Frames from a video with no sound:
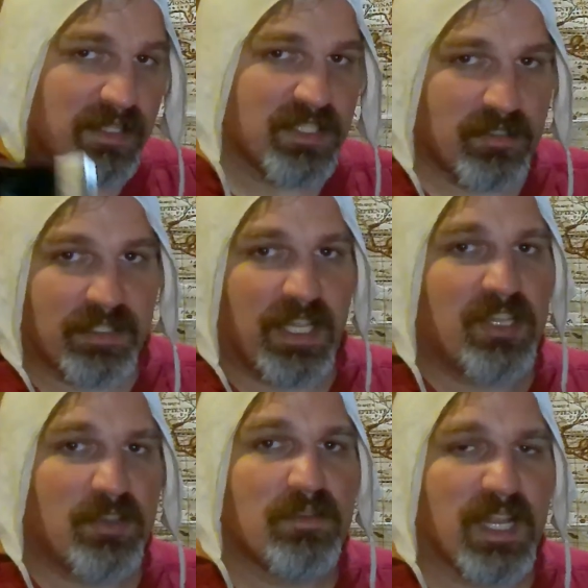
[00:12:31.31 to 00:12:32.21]
This will get
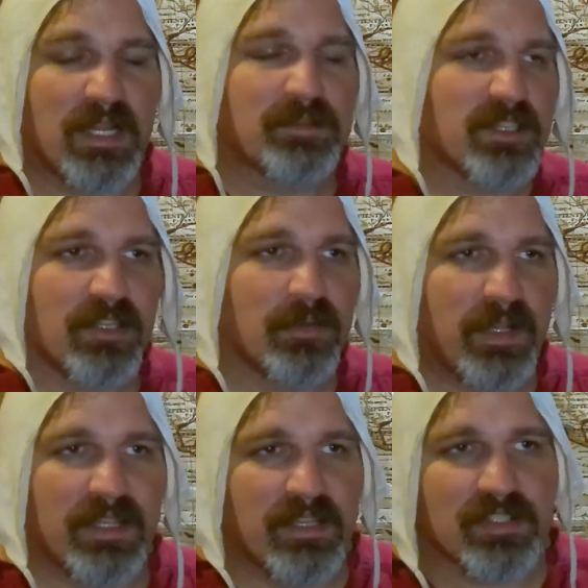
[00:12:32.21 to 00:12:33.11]
you 90% of the way there,